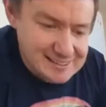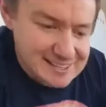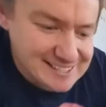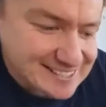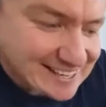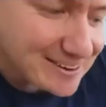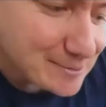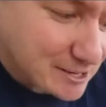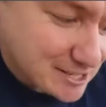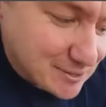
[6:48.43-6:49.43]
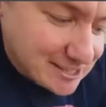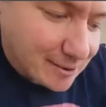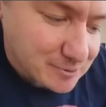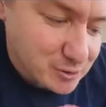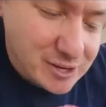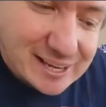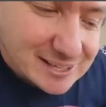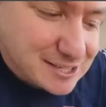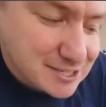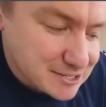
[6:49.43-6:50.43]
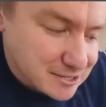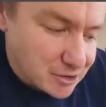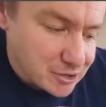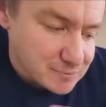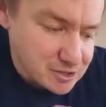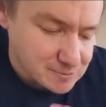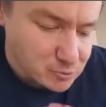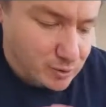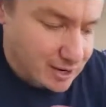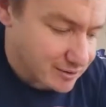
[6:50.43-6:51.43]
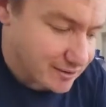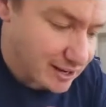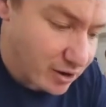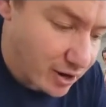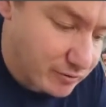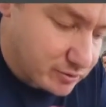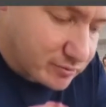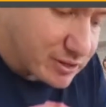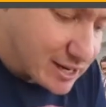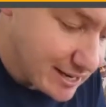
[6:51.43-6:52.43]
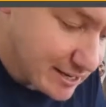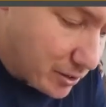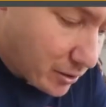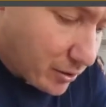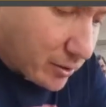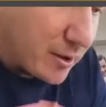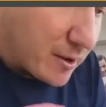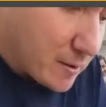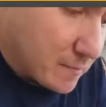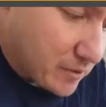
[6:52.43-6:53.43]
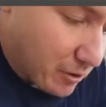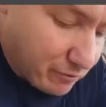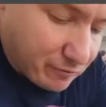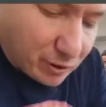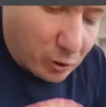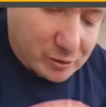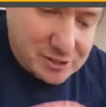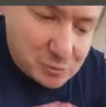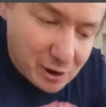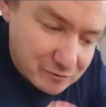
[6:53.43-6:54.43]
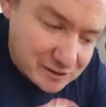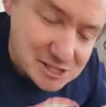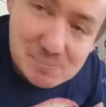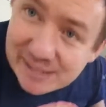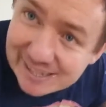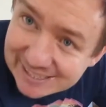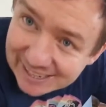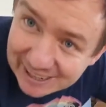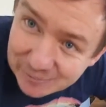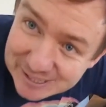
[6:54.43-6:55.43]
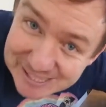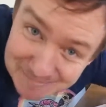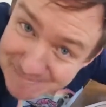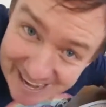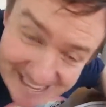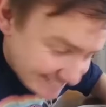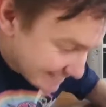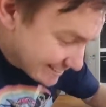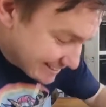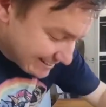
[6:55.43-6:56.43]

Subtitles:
And it is scary by doing that. You can get so much more out of it. Look, I've nearly got a full-on 12-inch pizza here, which is amazing.